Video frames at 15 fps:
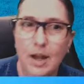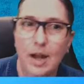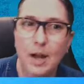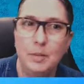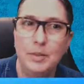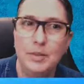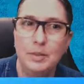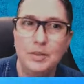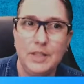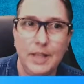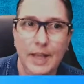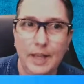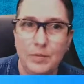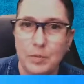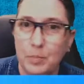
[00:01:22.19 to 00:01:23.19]
I've been using
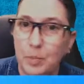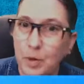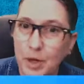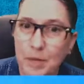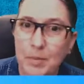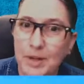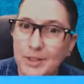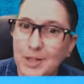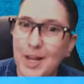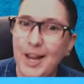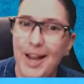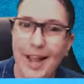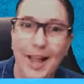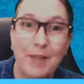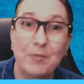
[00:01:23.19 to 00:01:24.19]
Canva pretty much
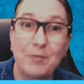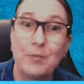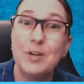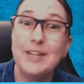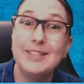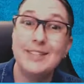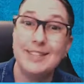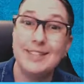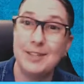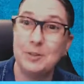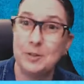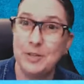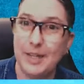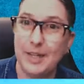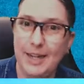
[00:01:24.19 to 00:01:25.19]
every single
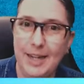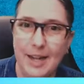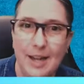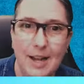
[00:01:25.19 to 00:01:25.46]
day.